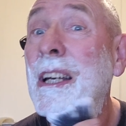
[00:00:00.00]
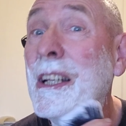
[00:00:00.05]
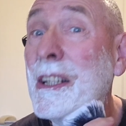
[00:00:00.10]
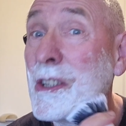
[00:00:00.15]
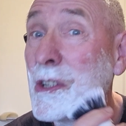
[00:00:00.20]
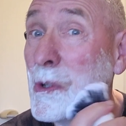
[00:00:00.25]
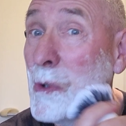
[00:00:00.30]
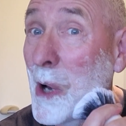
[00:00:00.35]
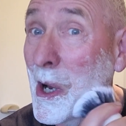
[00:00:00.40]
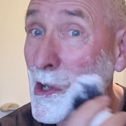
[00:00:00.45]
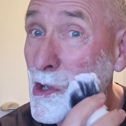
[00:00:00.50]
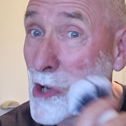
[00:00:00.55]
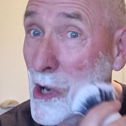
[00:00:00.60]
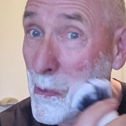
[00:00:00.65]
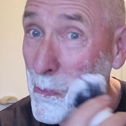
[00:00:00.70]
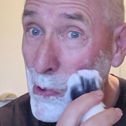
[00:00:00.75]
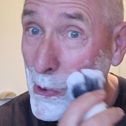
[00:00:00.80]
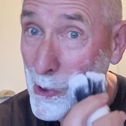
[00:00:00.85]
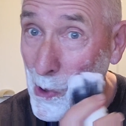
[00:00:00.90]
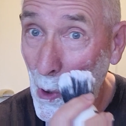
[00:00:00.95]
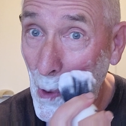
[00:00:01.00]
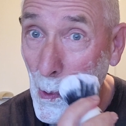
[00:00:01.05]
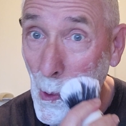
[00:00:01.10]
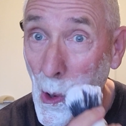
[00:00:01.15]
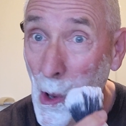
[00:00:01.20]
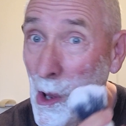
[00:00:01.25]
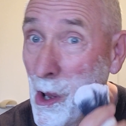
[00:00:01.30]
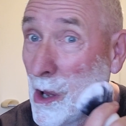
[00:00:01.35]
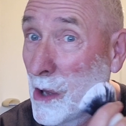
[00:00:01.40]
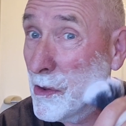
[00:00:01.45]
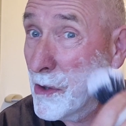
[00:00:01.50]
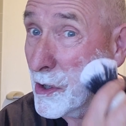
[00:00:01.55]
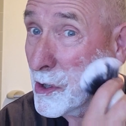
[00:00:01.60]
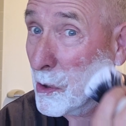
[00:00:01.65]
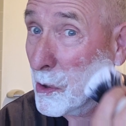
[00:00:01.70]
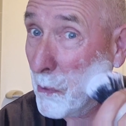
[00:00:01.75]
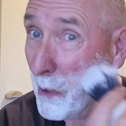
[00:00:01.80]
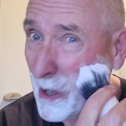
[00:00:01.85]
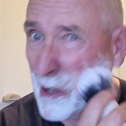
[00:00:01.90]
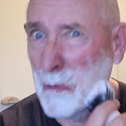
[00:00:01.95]
to actually put on the
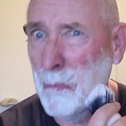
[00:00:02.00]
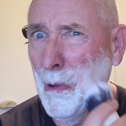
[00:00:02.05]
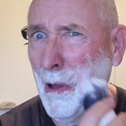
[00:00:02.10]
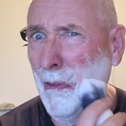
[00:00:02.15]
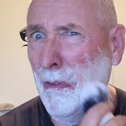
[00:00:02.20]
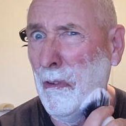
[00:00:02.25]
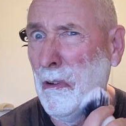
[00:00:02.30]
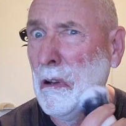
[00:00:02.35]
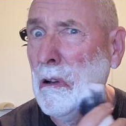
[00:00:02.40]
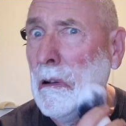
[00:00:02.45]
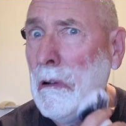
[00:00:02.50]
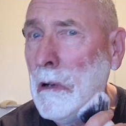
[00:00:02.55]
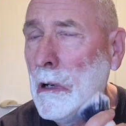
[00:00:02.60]
correct method,